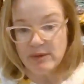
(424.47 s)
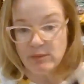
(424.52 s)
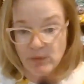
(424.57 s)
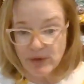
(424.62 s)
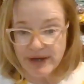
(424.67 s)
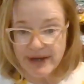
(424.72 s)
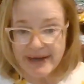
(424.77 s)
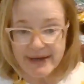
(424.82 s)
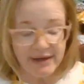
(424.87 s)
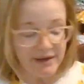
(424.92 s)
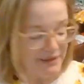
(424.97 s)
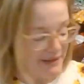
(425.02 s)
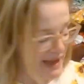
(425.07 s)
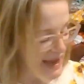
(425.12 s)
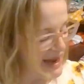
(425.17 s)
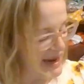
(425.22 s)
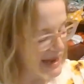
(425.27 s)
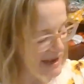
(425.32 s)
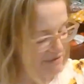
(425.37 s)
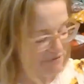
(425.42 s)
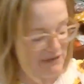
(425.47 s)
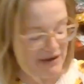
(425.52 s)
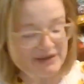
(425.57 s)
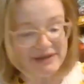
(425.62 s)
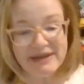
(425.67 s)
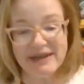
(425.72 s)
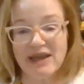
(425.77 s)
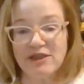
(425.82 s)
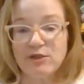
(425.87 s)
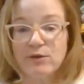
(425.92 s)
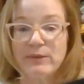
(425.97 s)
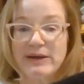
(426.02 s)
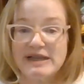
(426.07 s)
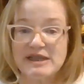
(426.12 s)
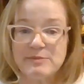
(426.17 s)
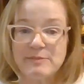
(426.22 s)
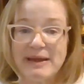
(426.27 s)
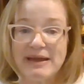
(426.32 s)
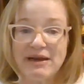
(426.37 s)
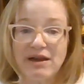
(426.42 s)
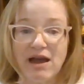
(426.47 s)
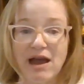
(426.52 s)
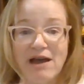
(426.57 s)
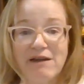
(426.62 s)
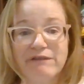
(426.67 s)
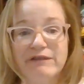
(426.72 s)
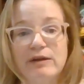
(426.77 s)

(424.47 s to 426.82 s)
been working on that. I finally got the waistband off.